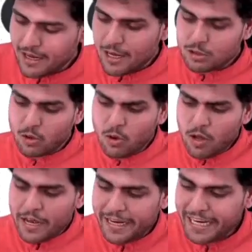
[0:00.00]
So
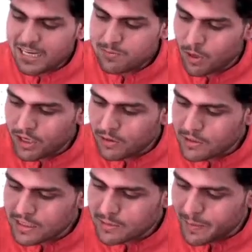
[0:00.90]
ES modules
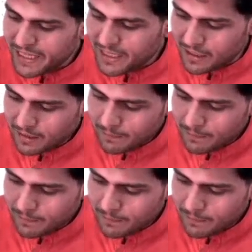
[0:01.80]
is better,